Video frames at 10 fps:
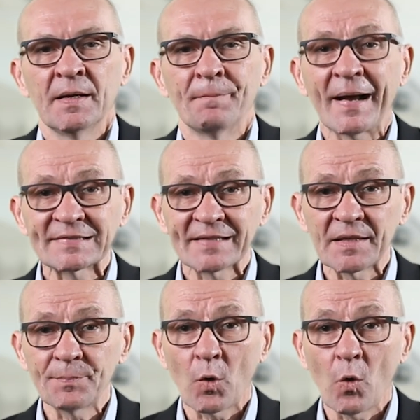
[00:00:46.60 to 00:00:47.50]
Max
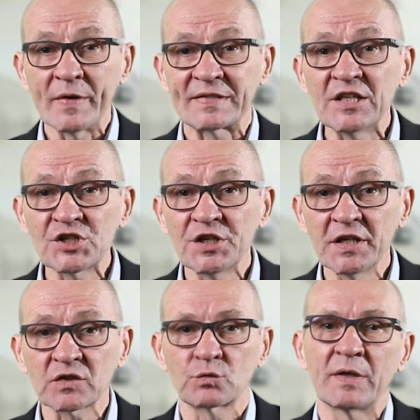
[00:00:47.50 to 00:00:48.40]
9 Pro is
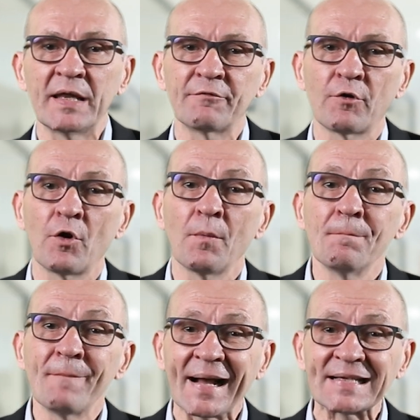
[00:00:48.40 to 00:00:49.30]
engineered to deliver
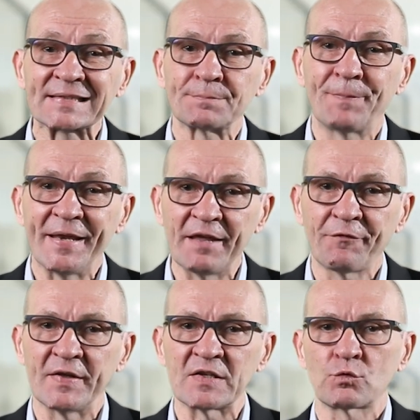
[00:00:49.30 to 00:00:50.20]
max
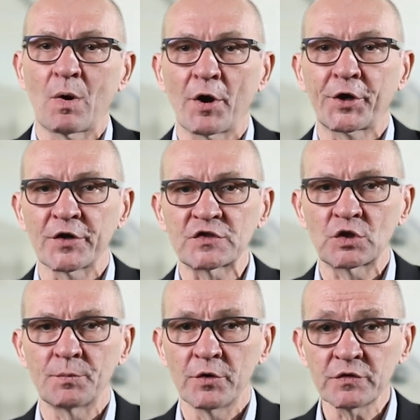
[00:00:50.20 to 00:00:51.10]
benefits to our
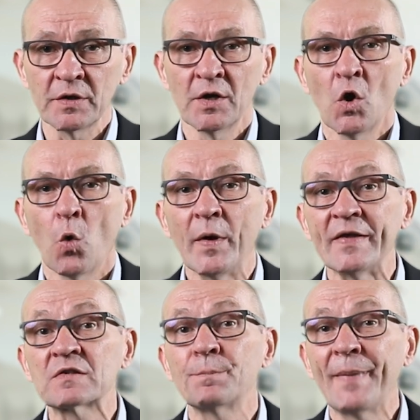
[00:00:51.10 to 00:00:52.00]
customers
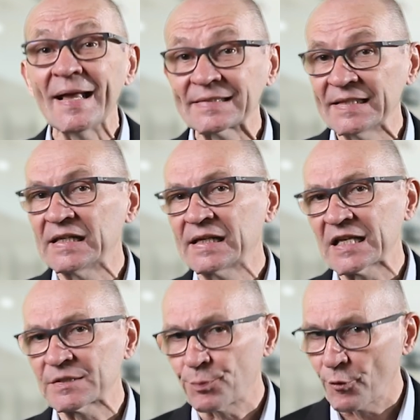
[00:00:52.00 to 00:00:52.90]
with
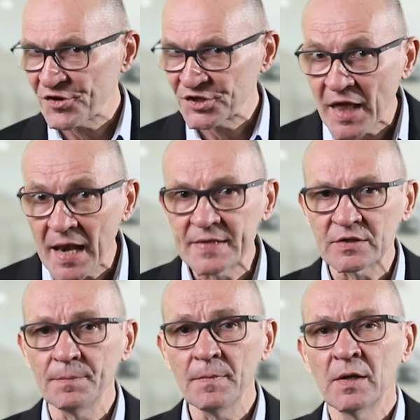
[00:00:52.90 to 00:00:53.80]
best-in-class
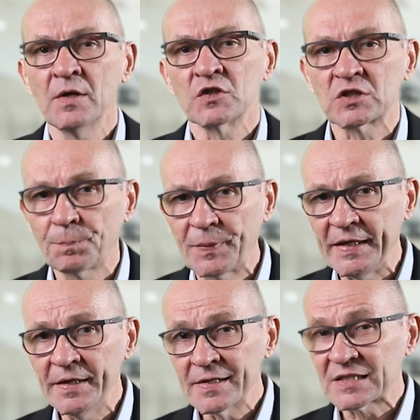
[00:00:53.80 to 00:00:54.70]
professionalism,
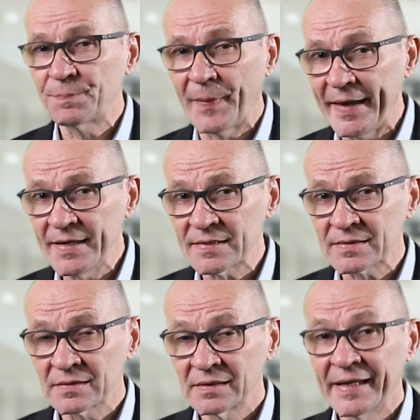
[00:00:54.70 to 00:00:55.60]
speed,
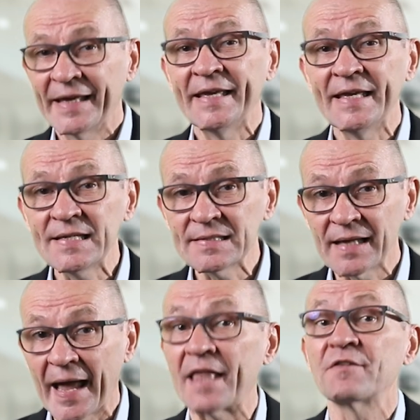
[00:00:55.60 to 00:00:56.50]
space,
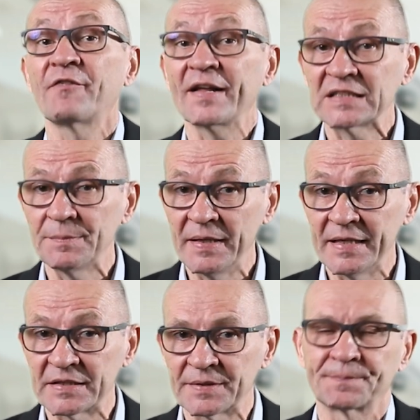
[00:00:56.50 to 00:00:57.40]
ease, and
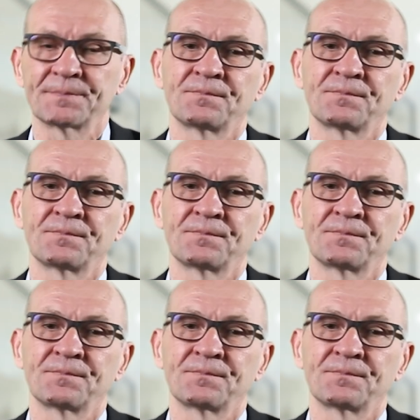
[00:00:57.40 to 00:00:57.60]
flexibility.